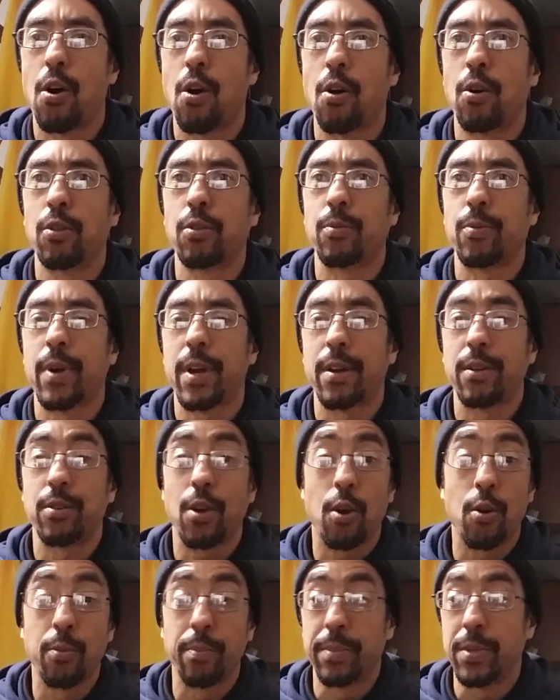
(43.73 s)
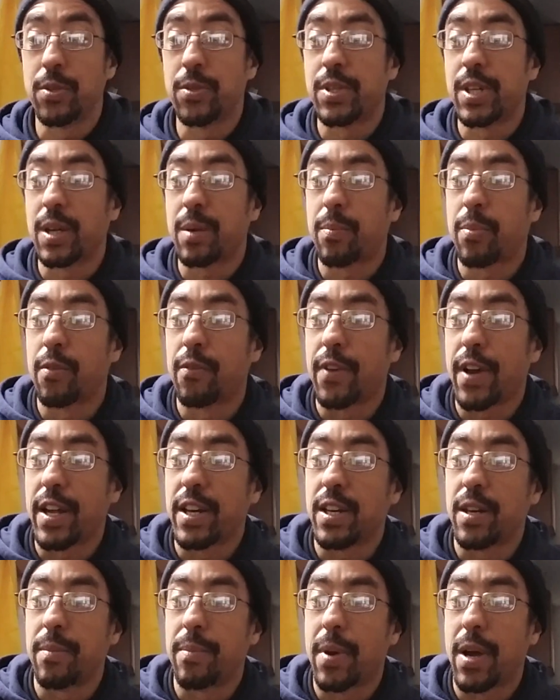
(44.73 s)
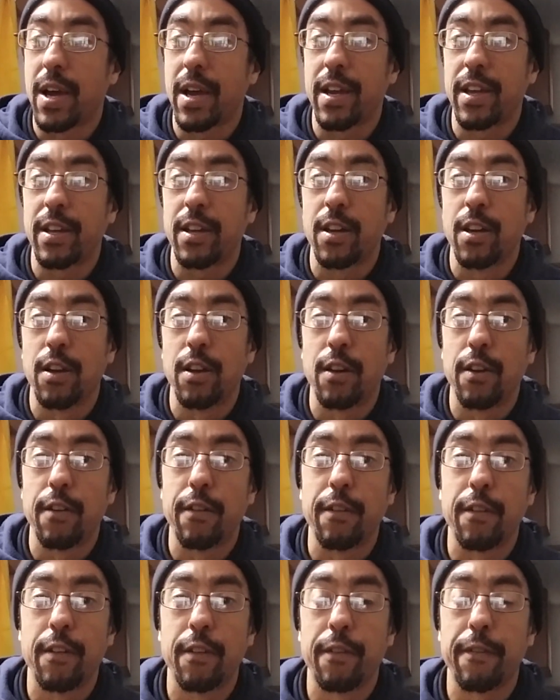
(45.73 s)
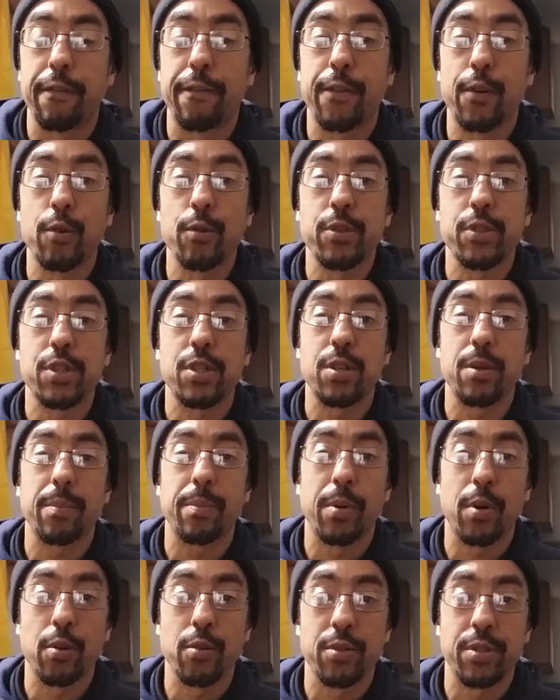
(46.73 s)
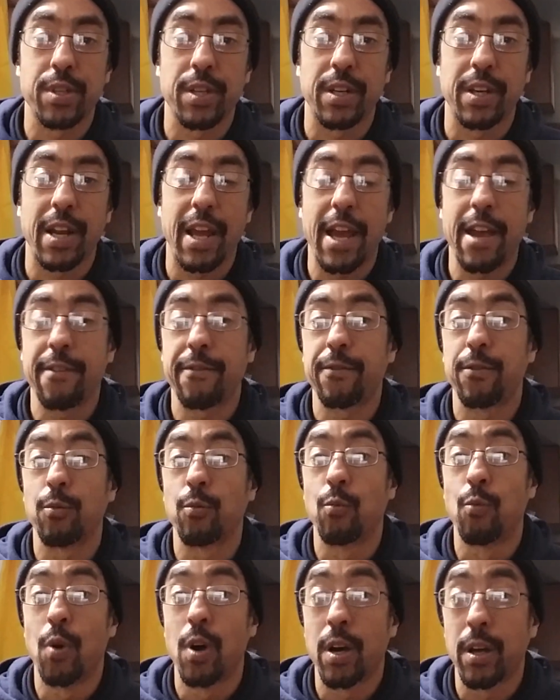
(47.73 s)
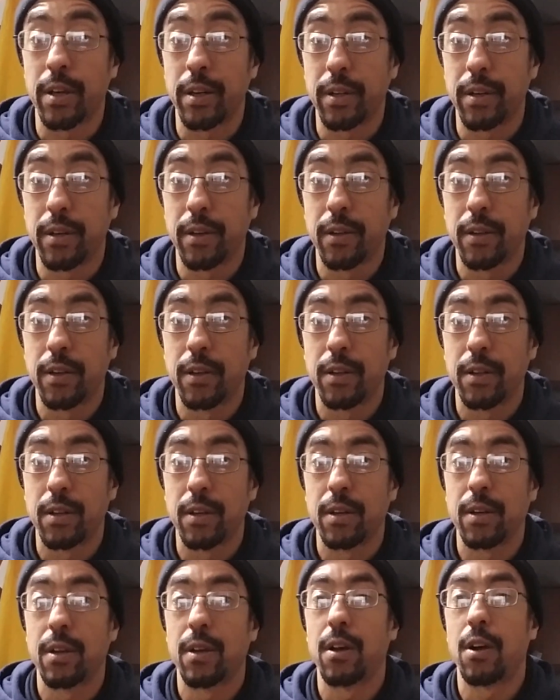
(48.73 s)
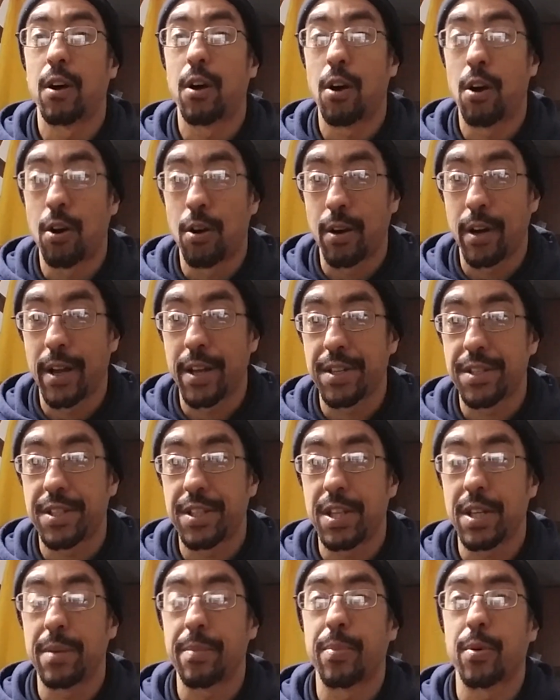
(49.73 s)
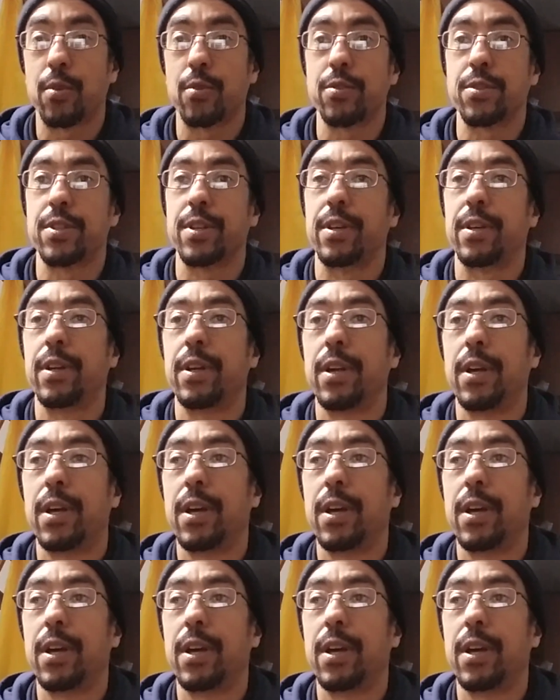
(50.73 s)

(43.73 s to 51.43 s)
All around, music provided by First Person F1 RST Person.